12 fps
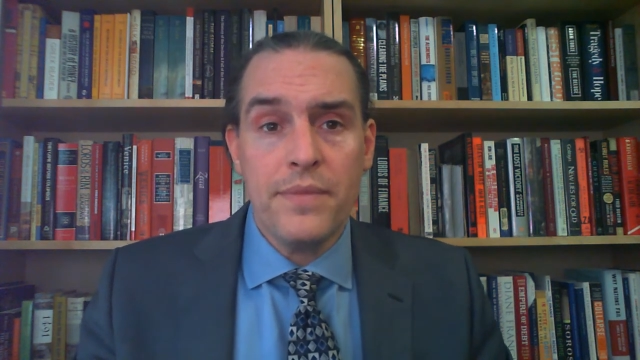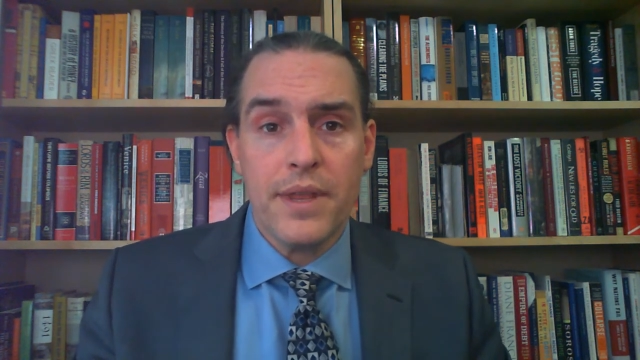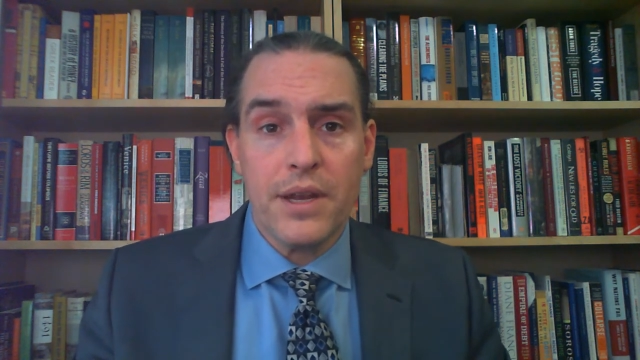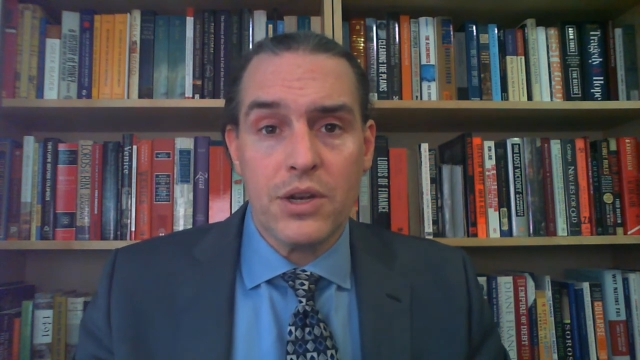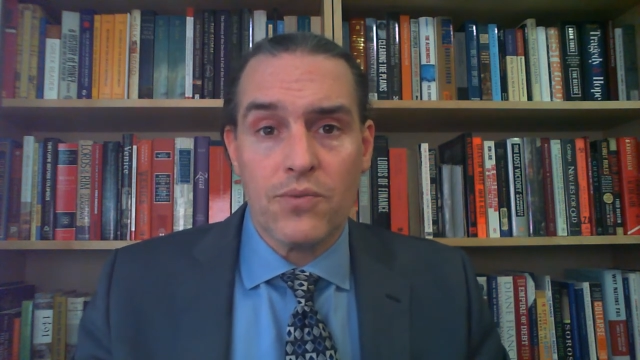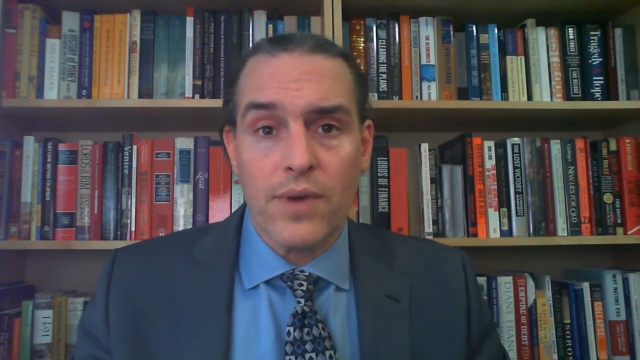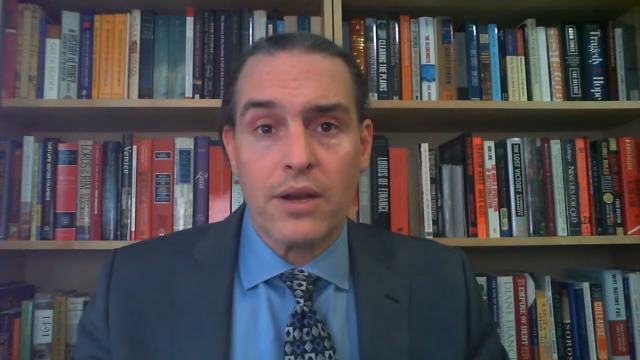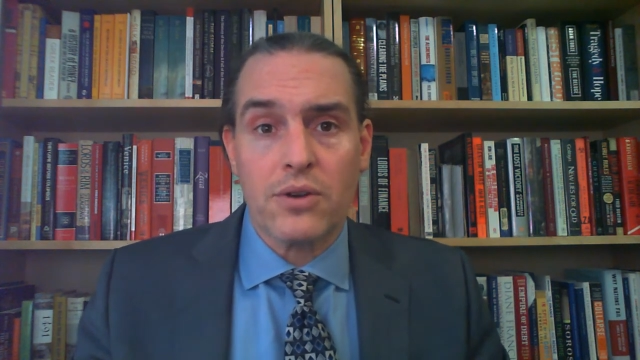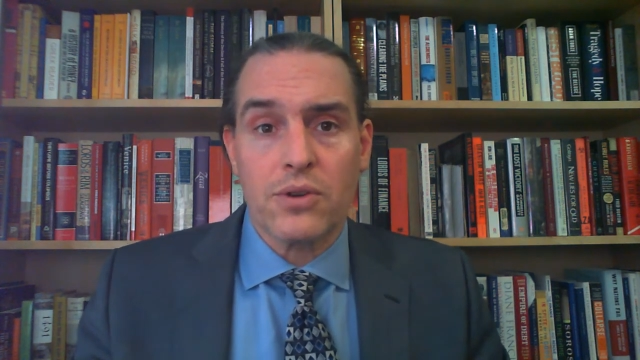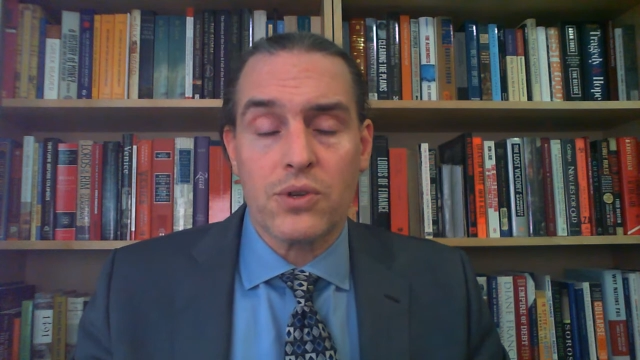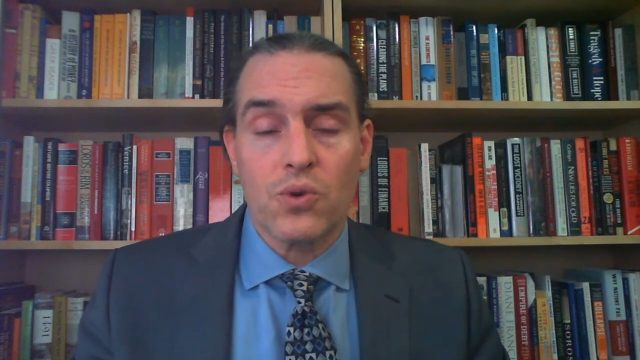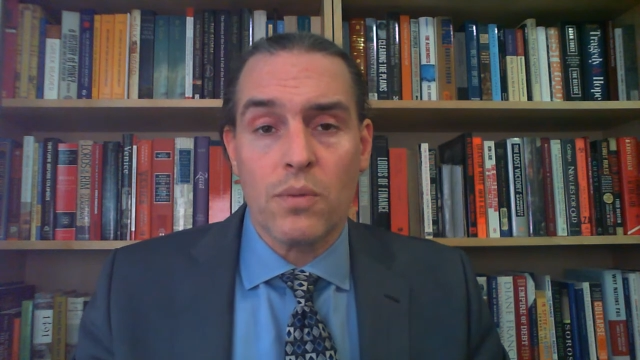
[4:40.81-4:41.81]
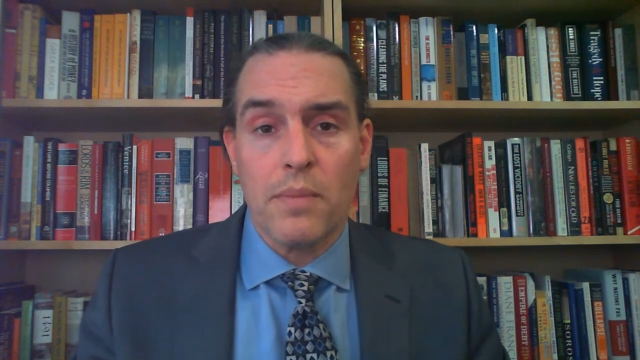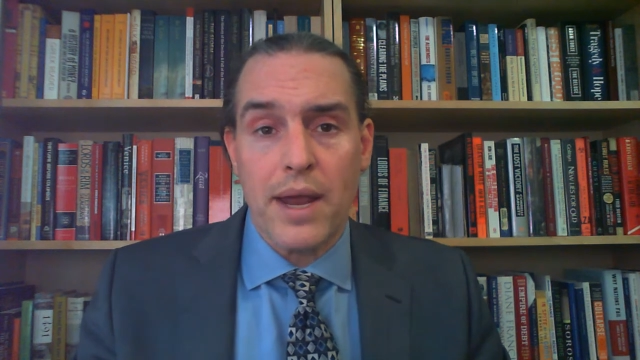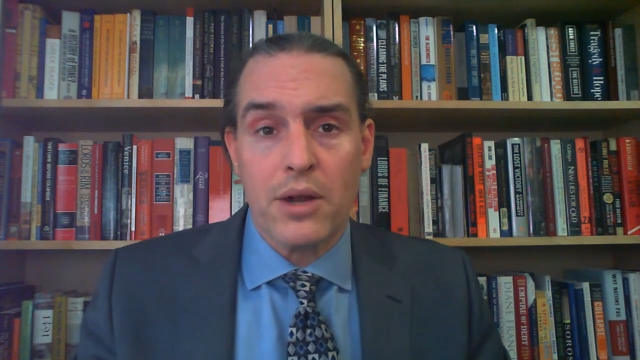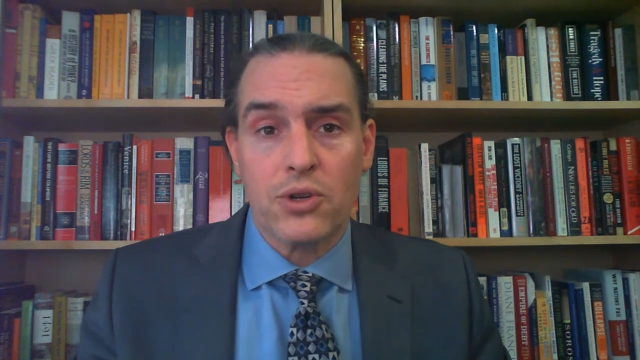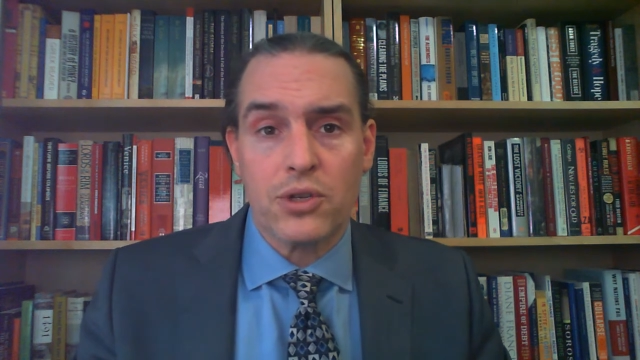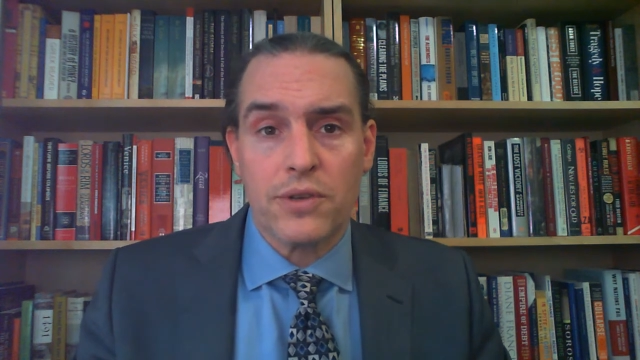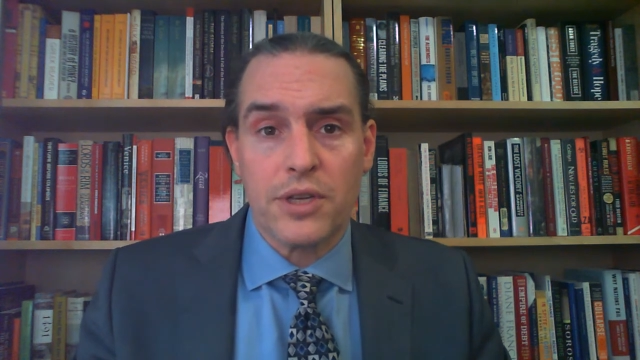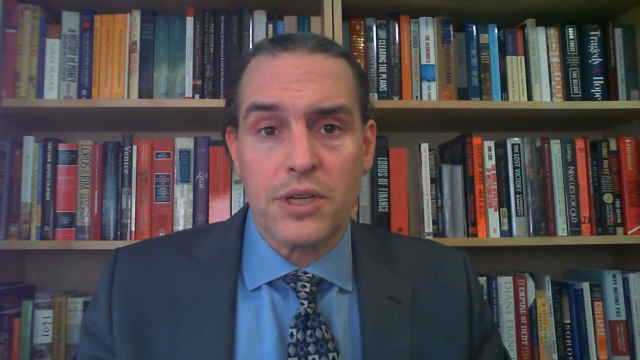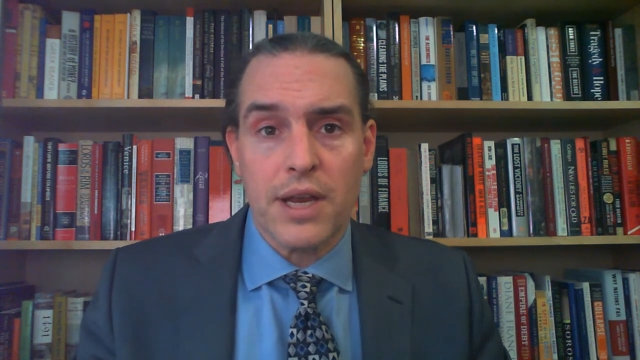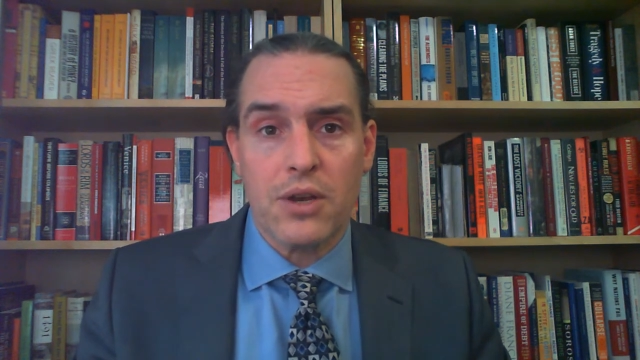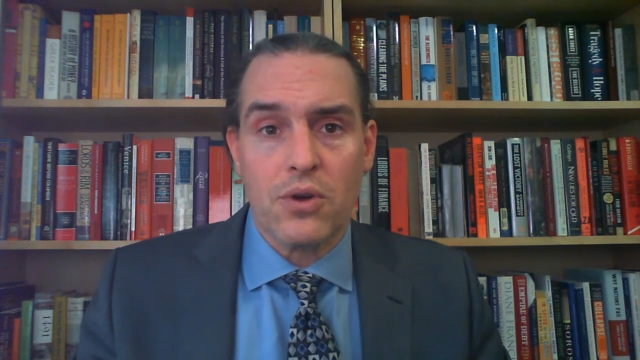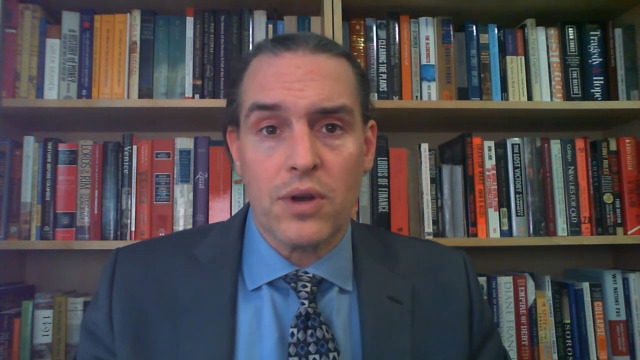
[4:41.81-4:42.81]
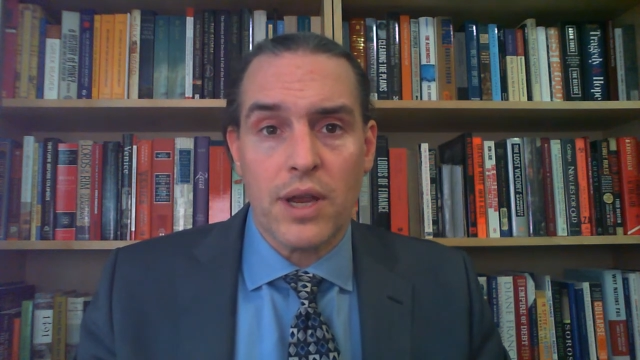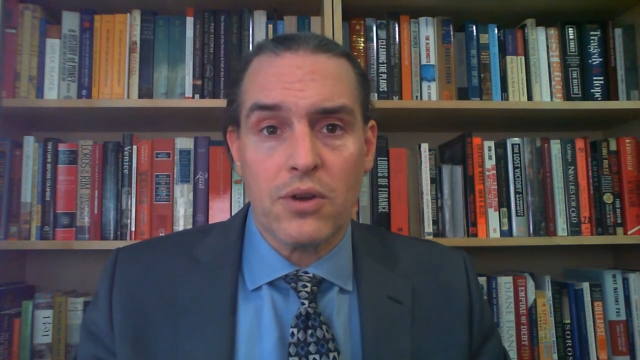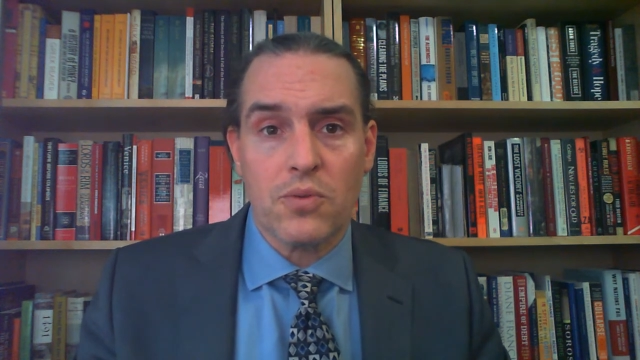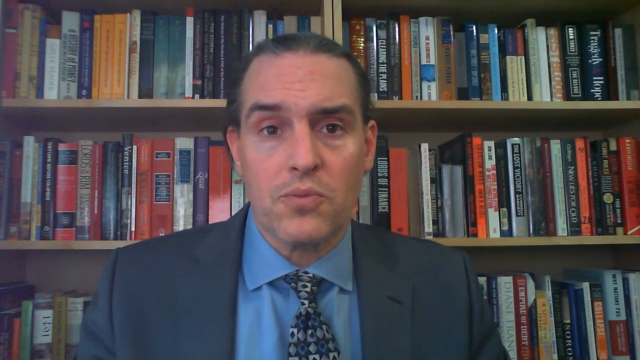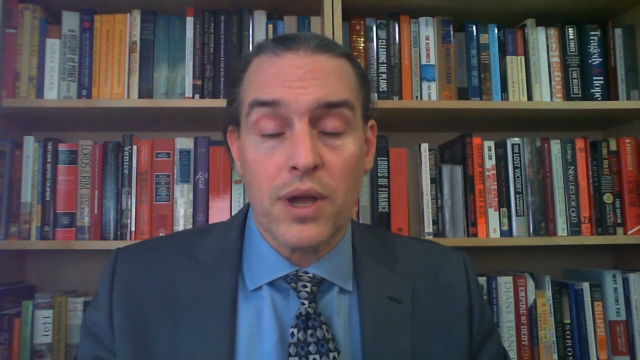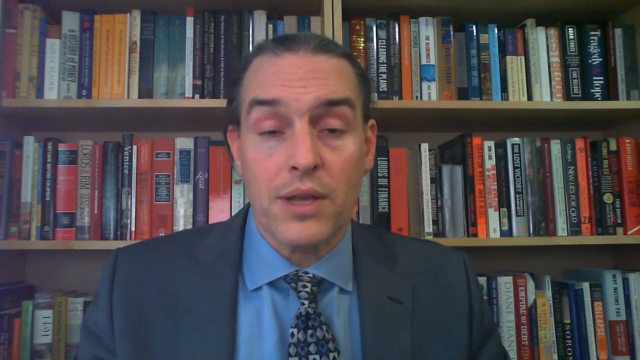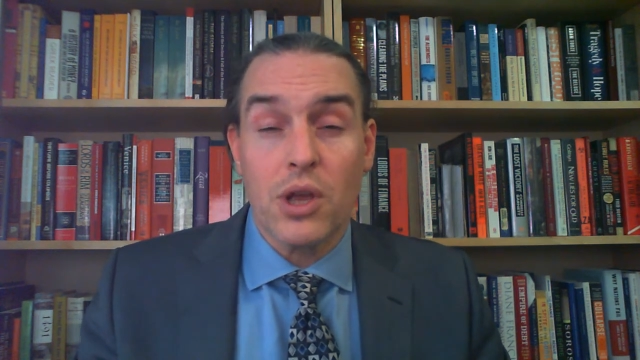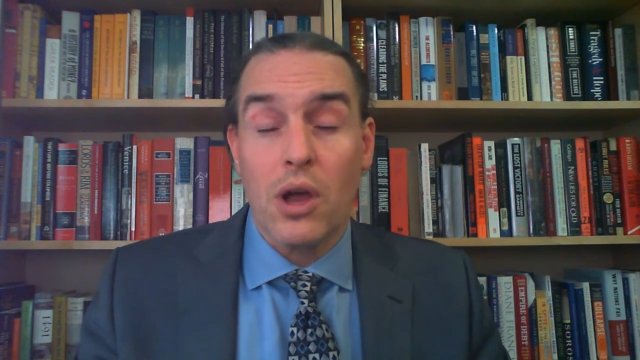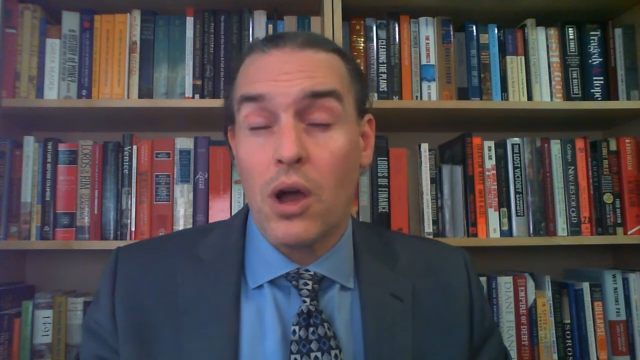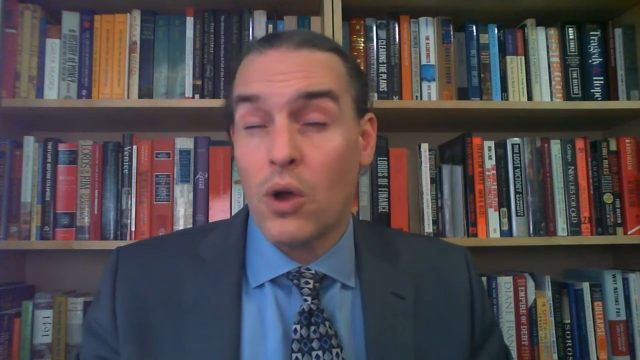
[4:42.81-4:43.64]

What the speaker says: the directors or managers of a state-owned enterprise